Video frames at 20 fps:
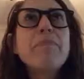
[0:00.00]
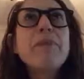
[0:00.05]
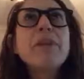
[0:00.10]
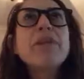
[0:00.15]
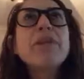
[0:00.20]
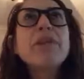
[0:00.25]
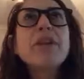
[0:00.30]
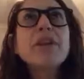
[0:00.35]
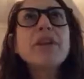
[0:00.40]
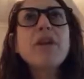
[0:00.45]

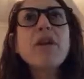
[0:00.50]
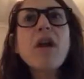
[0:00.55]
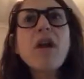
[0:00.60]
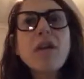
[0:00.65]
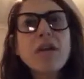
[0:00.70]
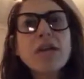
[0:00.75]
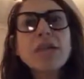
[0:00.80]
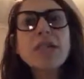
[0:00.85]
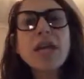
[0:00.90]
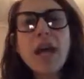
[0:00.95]
But there
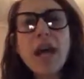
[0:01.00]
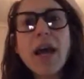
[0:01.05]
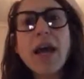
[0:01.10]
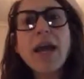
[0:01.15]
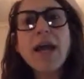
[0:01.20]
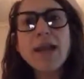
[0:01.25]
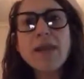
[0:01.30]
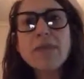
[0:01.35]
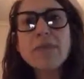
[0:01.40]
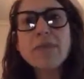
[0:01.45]
are
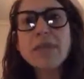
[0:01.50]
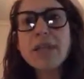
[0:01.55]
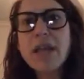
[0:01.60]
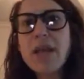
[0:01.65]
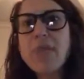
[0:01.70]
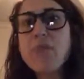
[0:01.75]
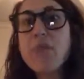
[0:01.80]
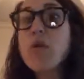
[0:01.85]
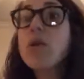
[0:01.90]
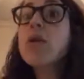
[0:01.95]
times,
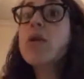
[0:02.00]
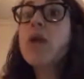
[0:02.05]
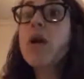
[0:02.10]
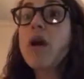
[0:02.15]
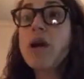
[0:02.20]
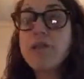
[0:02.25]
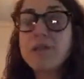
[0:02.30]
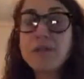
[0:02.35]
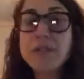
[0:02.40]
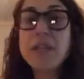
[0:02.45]
and more
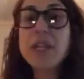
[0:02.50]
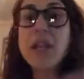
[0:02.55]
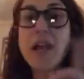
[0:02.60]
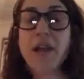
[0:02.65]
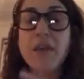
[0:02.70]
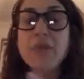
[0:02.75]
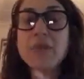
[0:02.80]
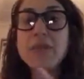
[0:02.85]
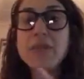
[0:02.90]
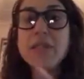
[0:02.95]
often,
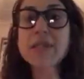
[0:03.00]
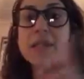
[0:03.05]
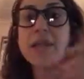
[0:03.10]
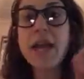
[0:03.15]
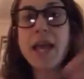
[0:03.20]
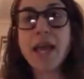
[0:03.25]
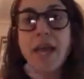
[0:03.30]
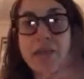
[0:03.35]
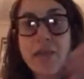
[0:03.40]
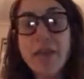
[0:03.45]
I would
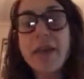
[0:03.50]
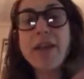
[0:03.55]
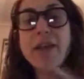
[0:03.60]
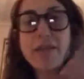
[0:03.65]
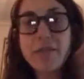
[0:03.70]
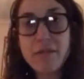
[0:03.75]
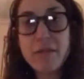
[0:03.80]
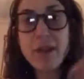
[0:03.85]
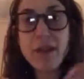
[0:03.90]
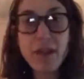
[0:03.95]
say,
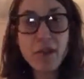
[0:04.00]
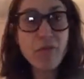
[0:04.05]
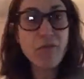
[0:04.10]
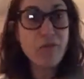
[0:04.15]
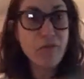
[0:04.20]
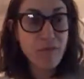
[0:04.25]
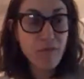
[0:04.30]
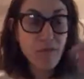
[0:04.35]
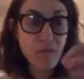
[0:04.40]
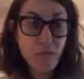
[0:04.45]
than
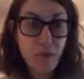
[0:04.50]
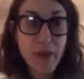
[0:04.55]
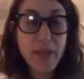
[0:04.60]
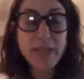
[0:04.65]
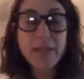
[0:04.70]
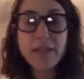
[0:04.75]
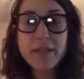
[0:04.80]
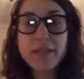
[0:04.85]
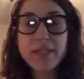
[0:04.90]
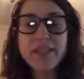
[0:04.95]
in
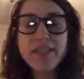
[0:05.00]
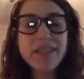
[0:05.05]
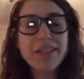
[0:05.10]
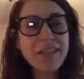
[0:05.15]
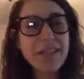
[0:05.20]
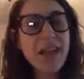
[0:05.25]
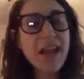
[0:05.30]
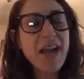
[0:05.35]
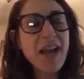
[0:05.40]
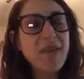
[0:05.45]
recent
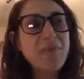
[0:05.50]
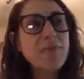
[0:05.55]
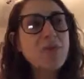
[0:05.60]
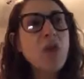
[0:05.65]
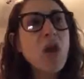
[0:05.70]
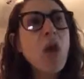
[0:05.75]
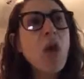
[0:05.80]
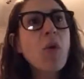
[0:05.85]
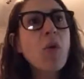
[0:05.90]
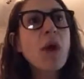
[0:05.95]
times,
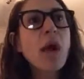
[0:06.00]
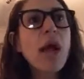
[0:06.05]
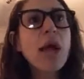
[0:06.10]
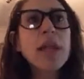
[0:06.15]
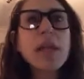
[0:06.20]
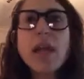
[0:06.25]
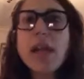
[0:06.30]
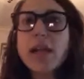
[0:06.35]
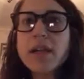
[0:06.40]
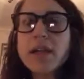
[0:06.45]
where I
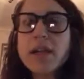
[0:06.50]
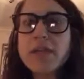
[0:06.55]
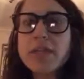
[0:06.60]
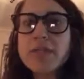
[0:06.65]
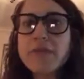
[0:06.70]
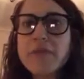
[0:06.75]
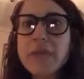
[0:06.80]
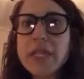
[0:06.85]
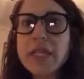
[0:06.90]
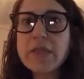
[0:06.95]
log on
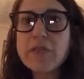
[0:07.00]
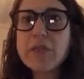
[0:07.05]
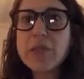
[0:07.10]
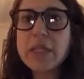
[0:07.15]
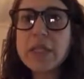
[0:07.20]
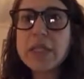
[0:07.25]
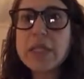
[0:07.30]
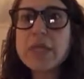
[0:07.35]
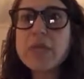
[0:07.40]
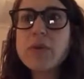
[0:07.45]
to
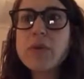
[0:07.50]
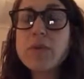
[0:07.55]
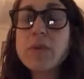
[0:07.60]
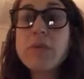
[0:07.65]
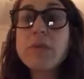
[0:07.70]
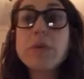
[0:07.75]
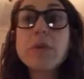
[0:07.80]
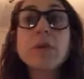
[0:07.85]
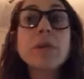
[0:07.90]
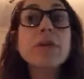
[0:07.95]
Facebook to see what
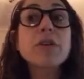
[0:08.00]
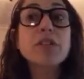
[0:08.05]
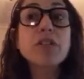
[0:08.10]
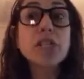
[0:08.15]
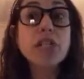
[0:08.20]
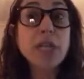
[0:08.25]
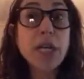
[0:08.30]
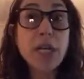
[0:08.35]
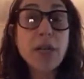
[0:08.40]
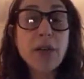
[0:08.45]
people are
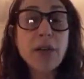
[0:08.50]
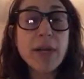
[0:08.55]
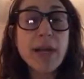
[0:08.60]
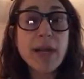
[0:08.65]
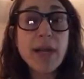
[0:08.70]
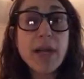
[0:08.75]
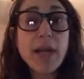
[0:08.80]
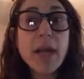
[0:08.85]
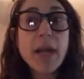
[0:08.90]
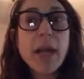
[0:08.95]

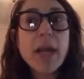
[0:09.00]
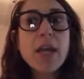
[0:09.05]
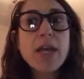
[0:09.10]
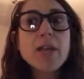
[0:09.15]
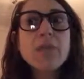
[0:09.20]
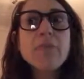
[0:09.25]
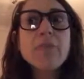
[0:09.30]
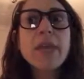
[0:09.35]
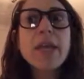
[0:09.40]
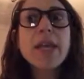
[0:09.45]
sharing,
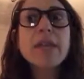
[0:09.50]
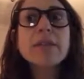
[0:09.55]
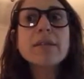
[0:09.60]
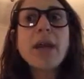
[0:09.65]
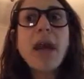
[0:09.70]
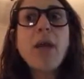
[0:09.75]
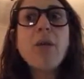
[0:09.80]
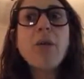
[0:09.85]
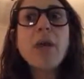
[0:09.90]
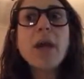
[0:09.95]
because
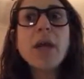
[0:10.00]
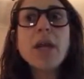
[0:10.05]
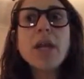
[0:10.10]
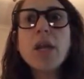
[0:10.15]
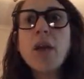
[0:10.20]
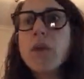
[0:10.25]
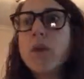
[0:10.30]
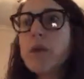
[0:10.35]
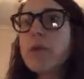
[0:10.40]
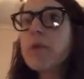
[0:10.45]
I want to
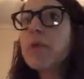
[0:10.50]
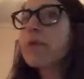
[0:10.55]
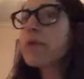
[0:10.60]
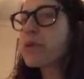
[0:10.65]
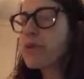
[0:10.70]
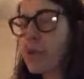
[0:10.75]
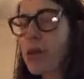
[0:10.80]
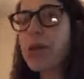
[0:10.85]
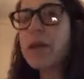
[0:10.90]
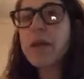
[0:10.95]
know what people
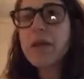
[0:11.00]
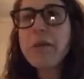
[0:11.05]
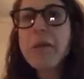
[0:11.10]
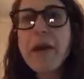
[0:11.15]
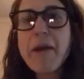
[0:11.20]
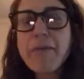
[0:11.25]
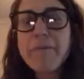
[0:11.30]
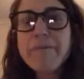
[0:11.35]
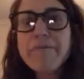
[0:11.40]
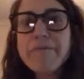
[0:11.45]
are talking
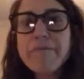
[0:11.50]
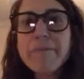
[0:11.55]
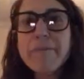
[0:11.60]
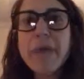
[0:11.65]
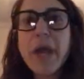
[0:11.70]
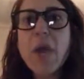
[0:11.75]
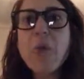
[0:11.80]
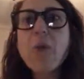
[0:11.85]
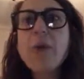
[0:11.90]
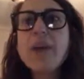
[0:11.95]
about.
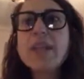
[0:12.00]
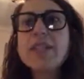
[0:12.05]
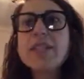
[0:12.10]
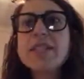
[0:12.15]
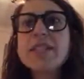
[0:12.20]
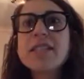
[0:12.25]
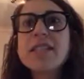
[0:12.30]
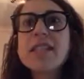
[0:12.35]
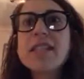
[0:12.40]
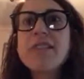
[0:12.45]
I want to
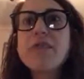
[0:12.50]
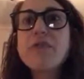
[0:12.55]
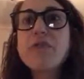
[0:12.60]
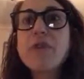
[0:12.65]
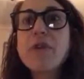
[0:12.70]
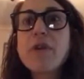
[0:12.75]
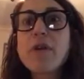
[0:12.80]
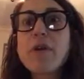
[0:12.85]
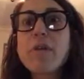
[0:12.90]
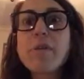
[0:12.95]
see
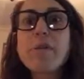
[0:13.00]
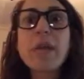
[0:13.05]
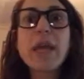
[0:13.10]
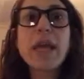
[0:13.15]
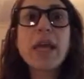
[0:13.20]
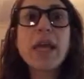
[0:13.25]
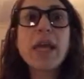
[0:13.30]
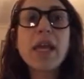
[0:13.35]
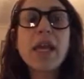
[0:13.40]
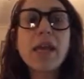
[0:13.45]
from
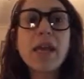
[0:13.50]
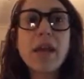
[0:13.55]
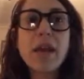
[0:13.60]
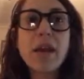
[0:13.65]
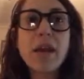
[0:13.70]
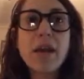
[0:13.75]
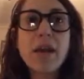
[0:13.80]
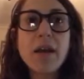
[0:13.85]
a